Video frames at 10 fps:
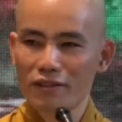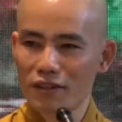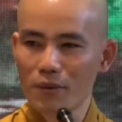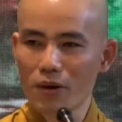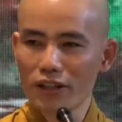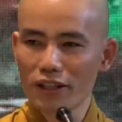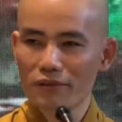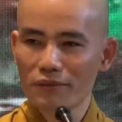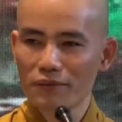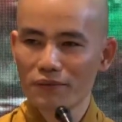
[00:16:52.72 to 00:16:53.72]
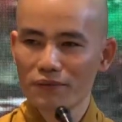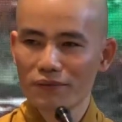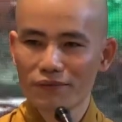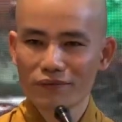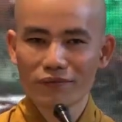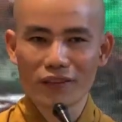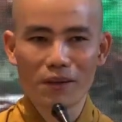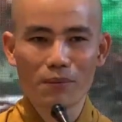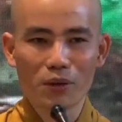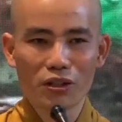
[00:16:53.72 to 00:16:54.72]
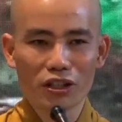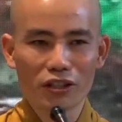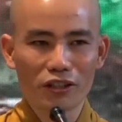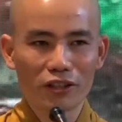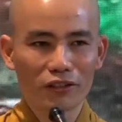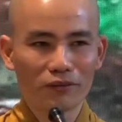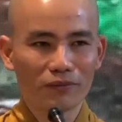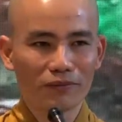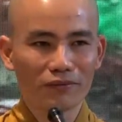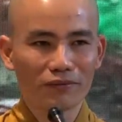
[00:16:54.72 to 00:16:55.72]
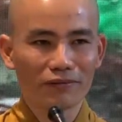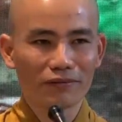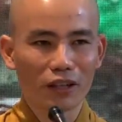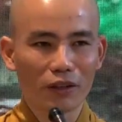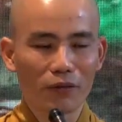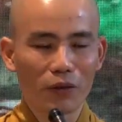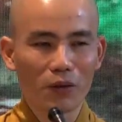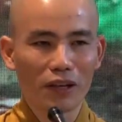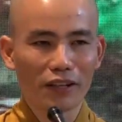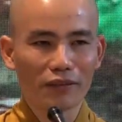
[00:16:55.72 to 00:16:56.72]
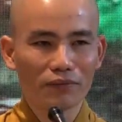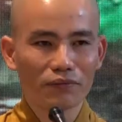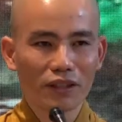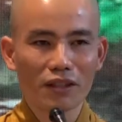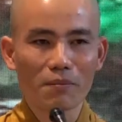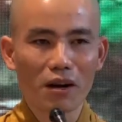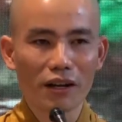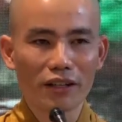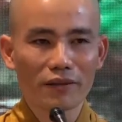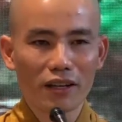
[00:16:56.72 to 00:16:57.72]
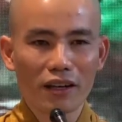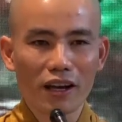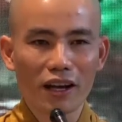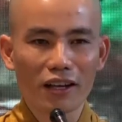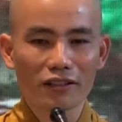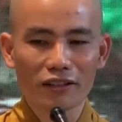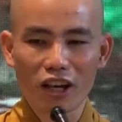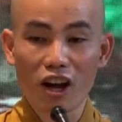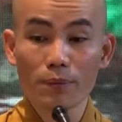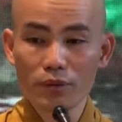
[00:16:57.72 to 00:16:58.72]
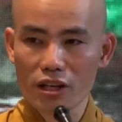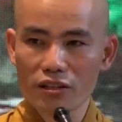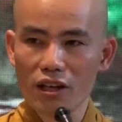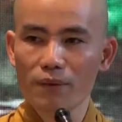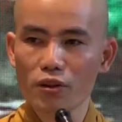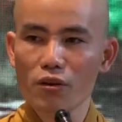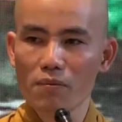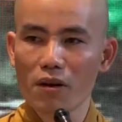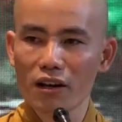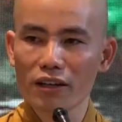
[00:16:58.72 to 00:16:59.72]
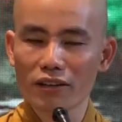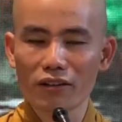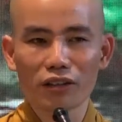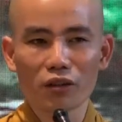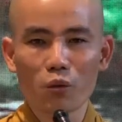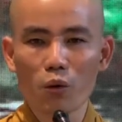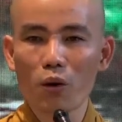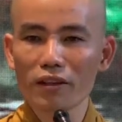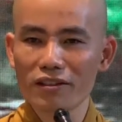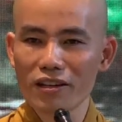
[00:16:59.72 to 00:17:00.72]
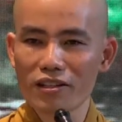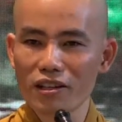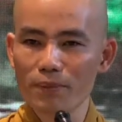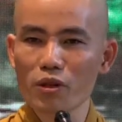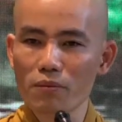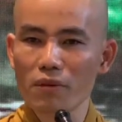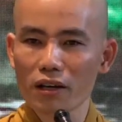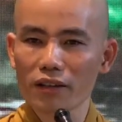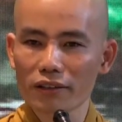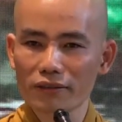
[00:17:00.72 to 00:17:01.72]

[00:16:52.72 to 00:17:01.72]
The body, the emotional, or uh, the feeling, the mind, and the object of your mind, or the qualities of your mind.